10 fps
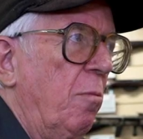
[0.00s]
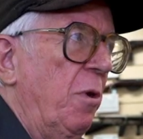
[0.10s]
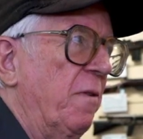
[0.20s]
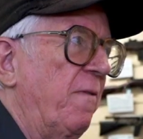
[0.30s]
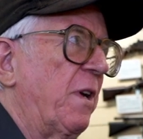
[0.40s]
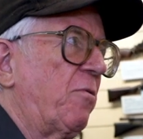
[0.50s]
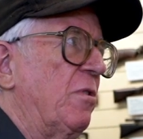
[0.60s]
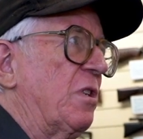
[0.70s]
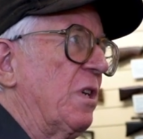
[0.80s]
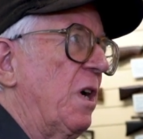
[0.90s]
When the factory
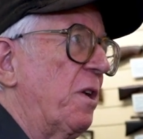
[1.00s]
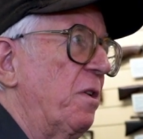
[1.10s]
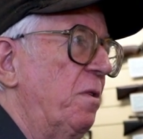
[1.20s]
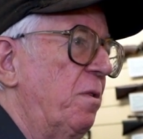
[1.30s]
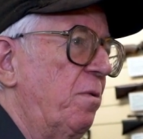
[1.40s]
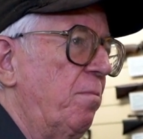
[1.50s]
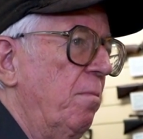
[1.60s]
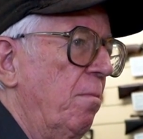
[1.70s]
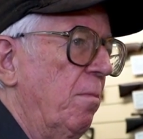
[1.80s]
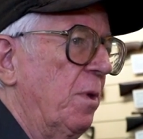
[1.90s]
started,
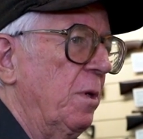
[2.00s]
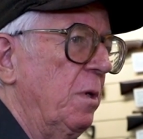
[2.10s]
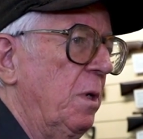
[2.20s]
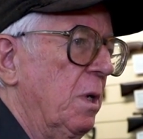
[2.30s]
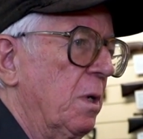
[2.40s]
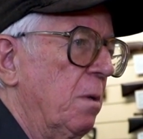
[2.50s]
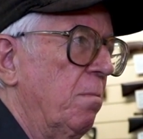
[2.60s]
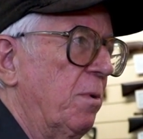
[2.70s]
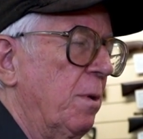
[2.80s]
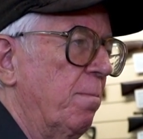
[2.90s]

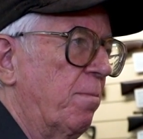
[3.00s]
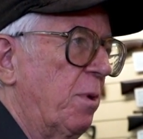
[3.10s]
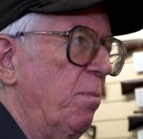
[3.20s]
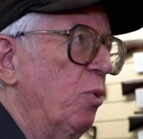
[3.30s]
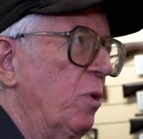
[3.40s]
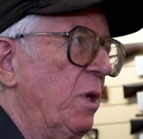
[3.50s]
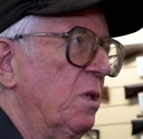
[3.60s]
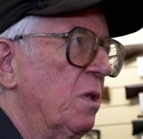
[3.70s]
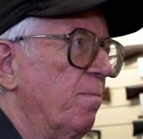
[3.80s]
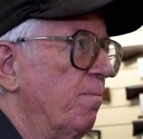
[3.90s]
the buildings,
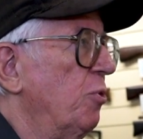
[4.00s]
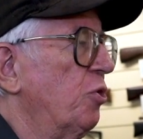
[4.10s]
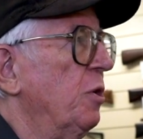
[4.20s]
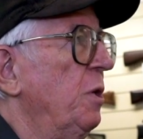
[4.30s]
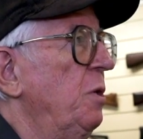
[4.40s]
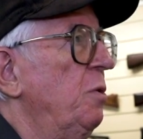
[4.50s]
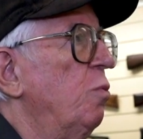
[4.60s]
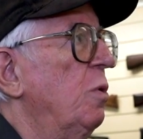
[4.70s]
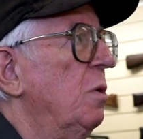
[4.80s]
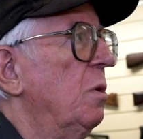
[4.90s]
the machines
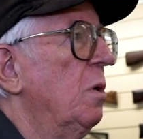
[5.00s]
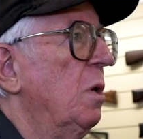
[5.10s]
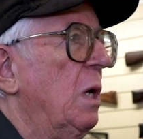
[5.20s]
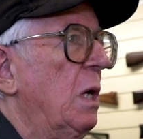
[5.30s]
were